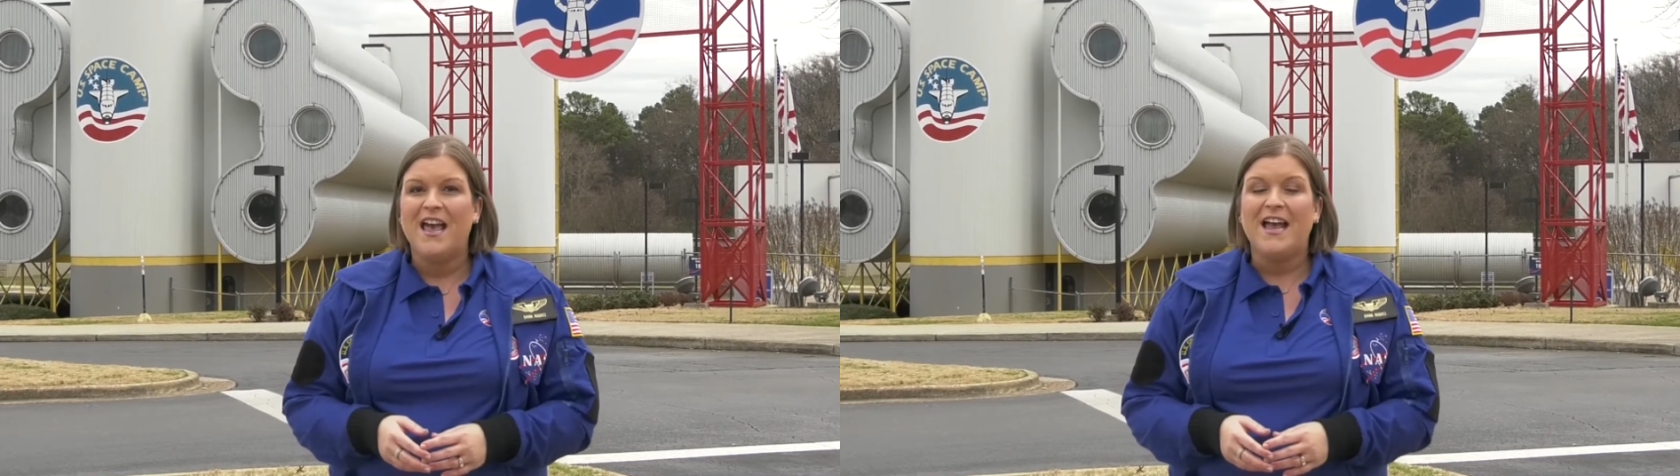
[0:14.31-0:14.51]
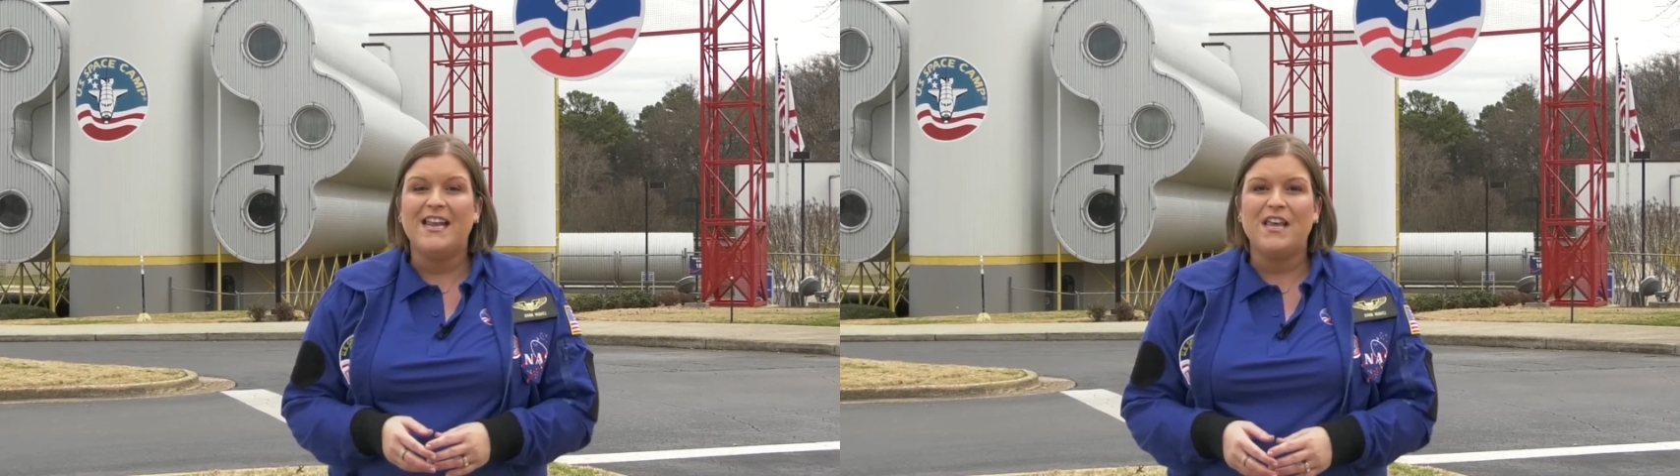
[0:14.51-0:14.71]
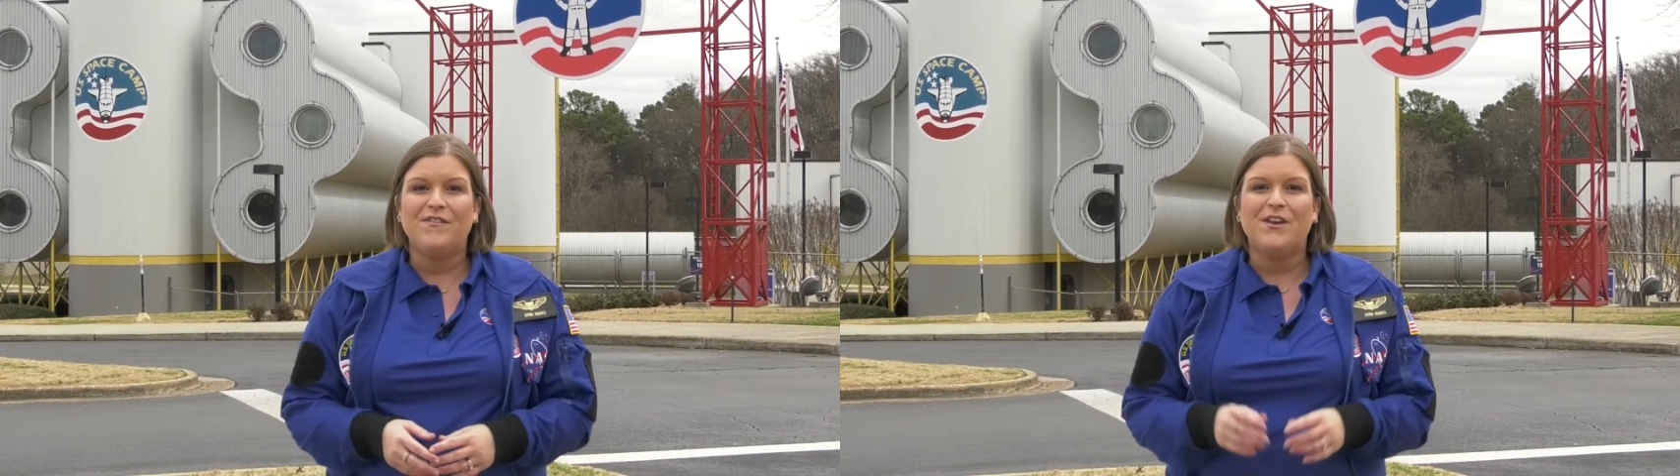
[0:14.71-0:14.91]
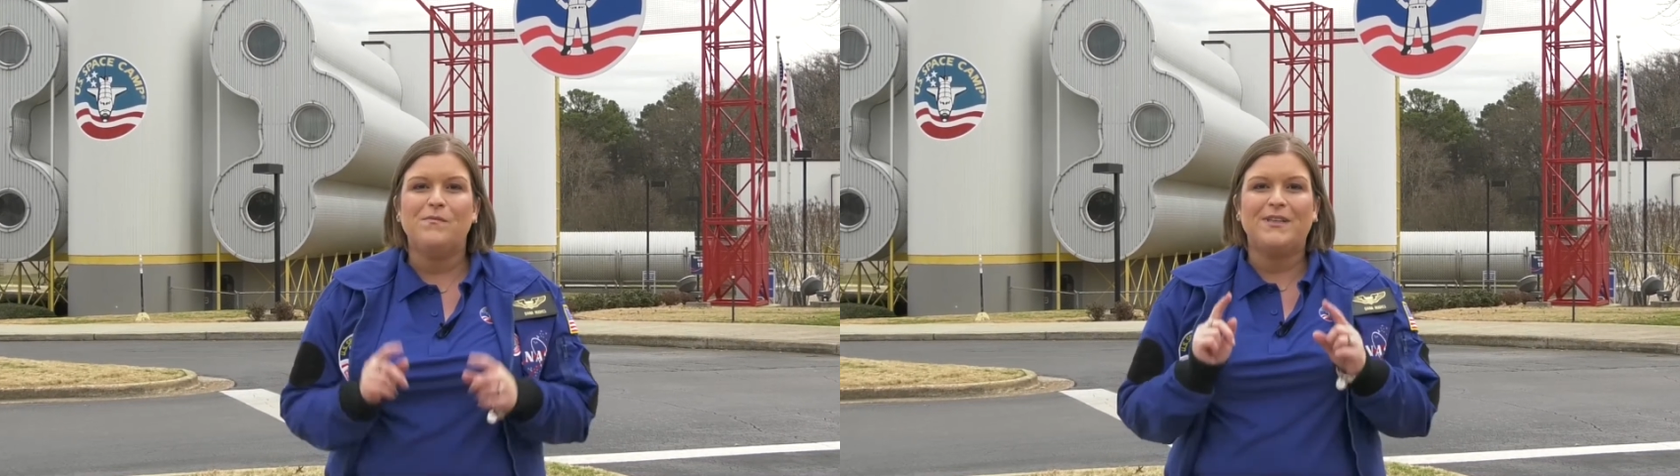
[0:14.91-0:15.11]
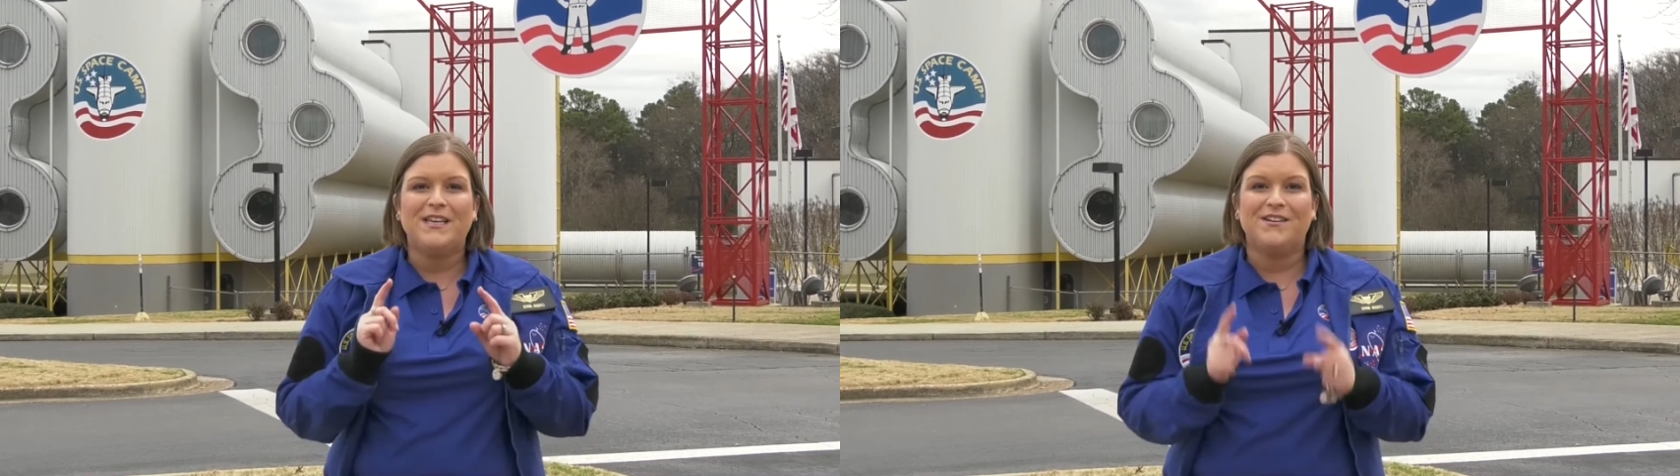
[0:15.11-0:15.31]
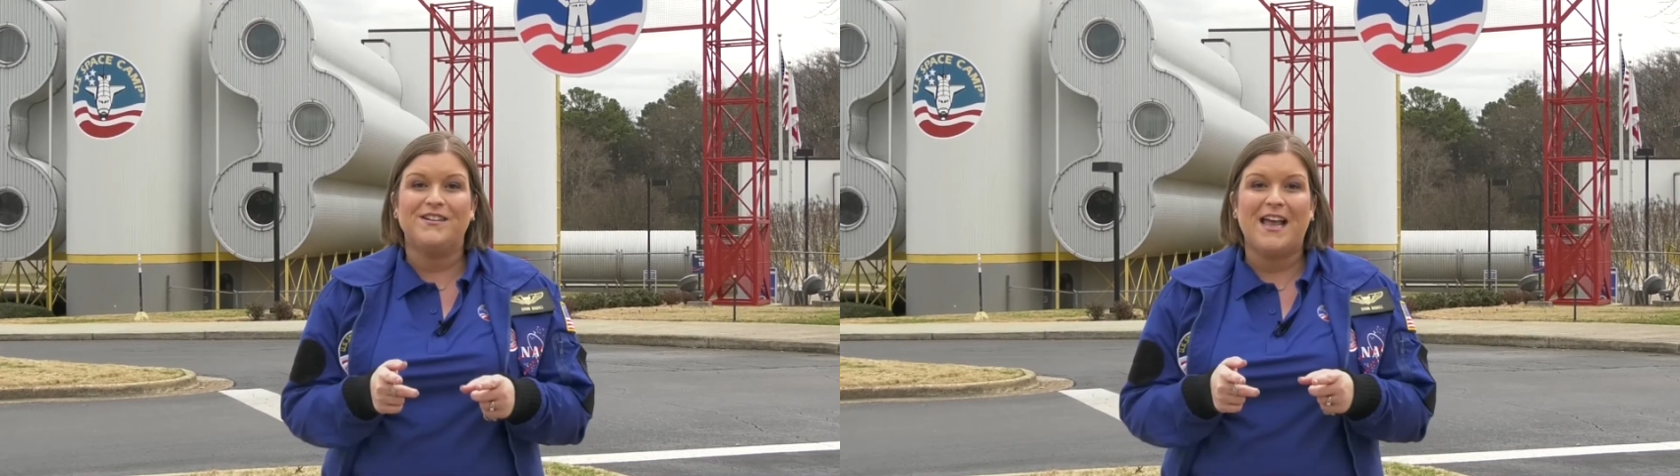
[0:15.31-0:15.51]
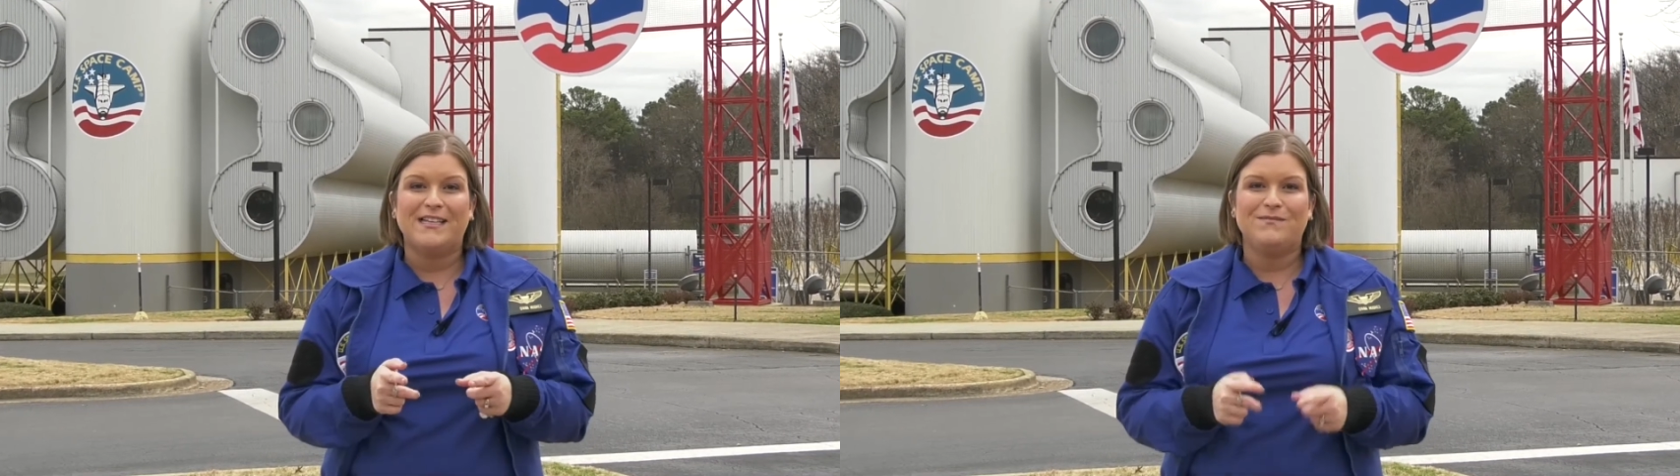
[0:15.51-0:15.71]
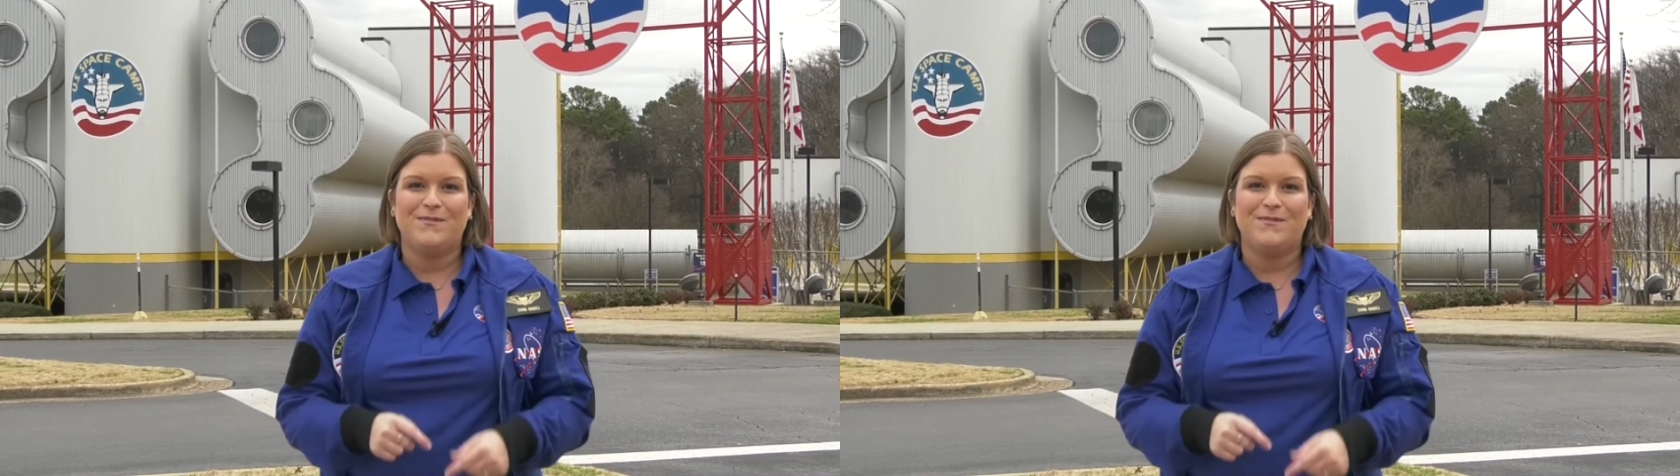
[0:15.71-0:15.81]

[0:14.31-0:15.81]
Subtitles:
and even complete your next